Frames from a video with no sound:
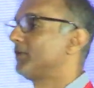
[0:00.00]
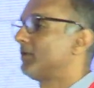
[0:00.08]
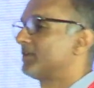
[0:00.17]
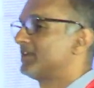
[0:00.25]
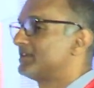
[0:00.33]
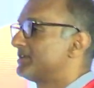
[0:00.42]
the
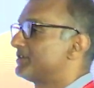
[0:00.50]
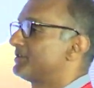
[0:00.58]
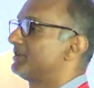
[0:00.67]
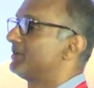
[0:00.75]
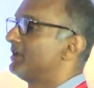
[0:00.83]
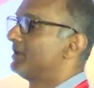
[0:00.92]

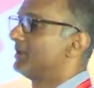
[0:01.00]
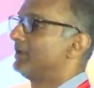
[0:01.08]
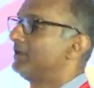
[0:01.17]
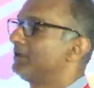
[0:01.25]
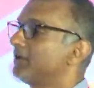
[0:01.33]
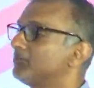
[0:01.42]
organization
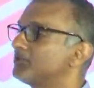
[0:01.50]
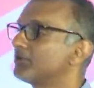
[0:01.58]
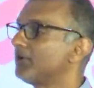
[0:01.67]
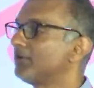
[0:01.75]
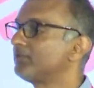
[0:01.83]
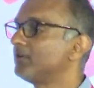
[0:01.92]
in terms
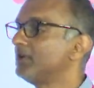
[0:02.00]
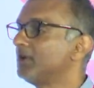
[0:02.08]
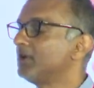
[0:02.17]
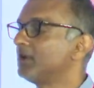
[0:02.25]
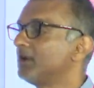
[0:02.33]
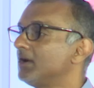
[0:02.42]
of
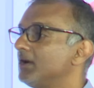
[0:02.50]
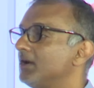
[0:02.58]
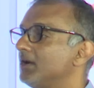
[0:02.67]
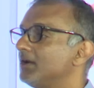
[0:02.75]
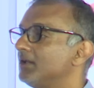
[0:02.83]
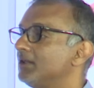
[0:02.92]

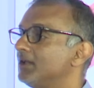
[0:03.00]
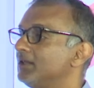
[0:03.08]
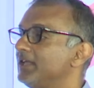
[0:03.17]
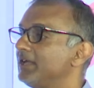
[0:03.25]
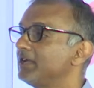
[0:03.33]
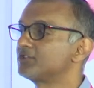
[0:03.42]

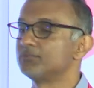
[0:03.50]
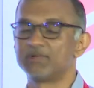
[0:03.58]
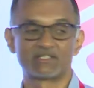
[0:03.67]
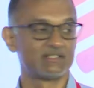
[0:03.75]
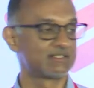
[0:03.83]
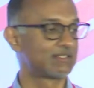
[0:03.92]
linkage to
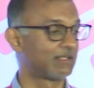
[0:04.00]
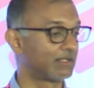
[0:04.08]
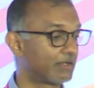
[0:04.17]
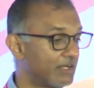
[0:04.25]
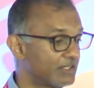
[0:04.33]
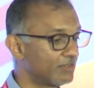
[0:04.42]
business and the
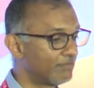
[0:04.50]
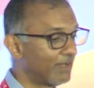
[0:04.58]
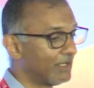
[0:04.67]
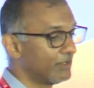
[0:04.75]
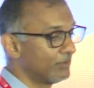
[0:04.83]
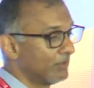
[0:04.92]
creation of
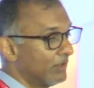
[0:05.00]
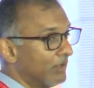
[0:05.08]
value.